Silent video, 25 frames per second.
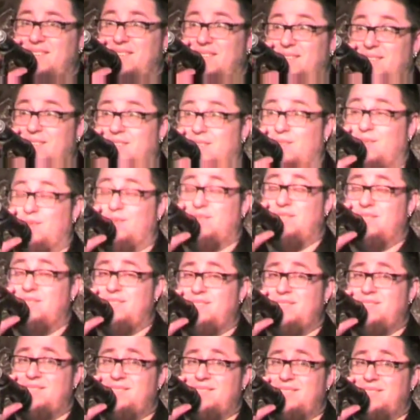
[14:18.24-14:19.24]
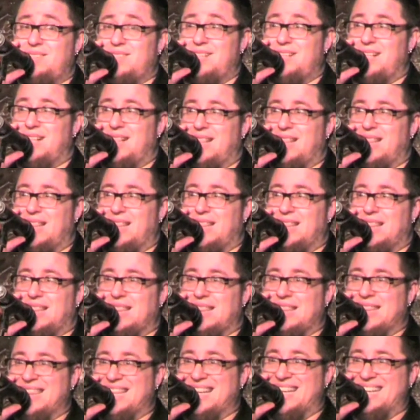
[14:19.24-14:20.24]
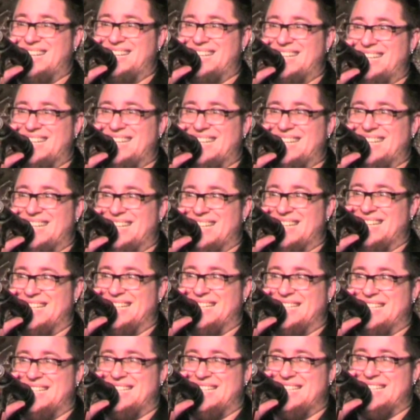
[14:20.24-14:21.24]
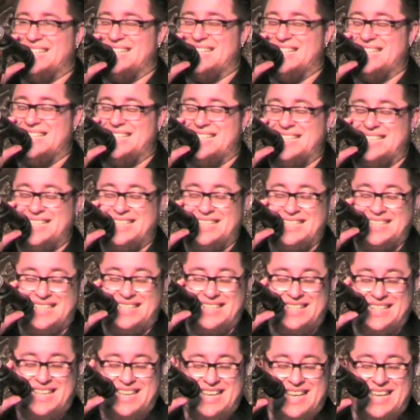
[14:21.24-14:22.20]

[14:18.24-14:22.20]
you know, like it?